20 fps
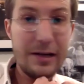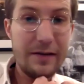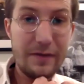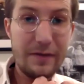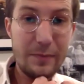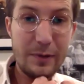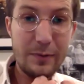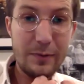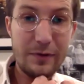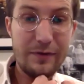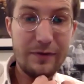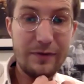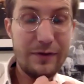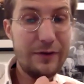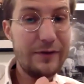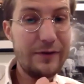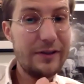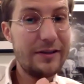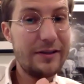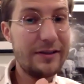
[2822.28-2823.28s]
of the people
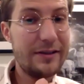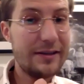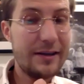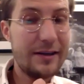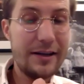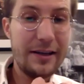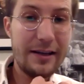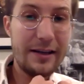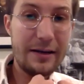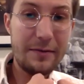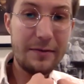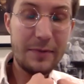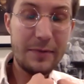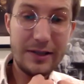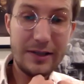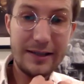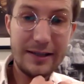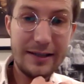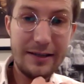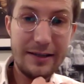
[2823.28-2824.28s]
involved in designing that
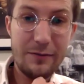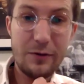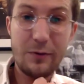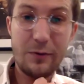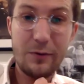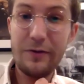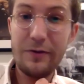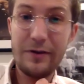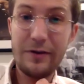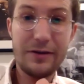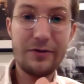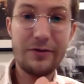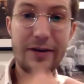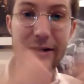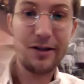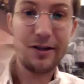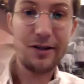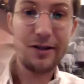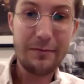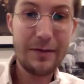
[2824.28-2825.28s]
policy were wealth
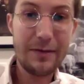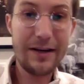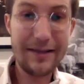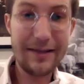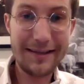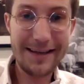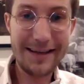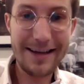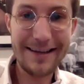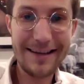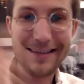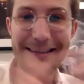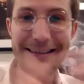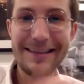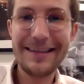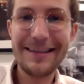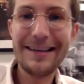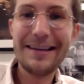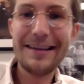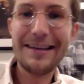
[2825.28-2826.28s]
extracting mindset
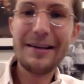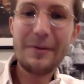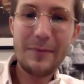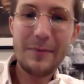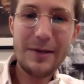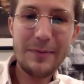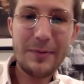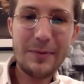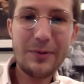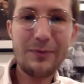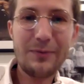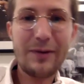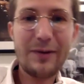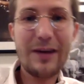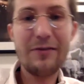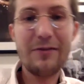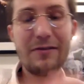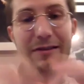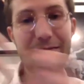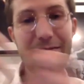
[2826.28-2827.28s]
people,
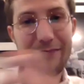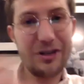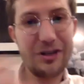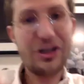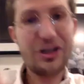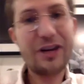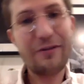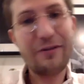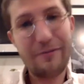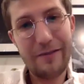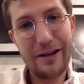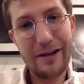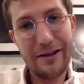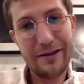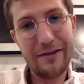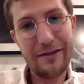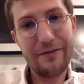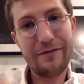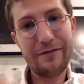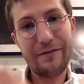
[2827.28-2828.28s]
rather than
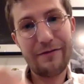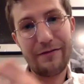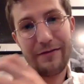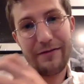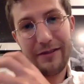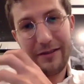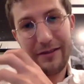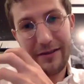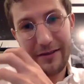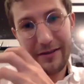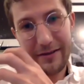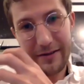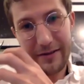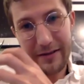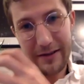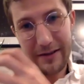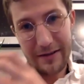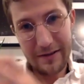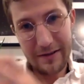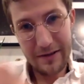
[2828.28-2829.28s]
regenerative,
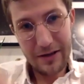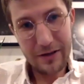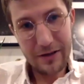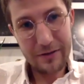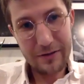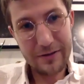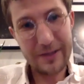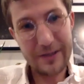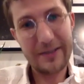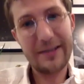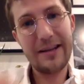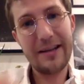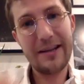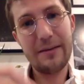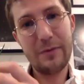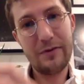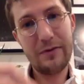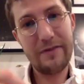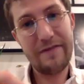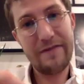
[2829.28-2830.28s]

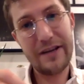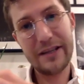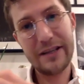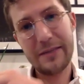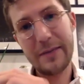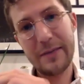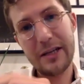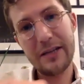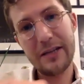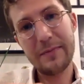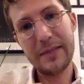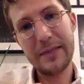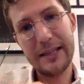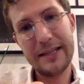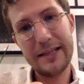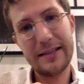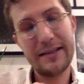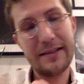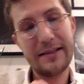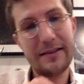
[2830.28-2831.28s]
sustainable investment in
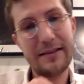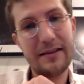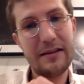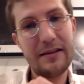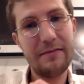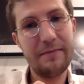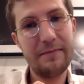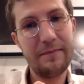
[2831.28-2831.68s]
places that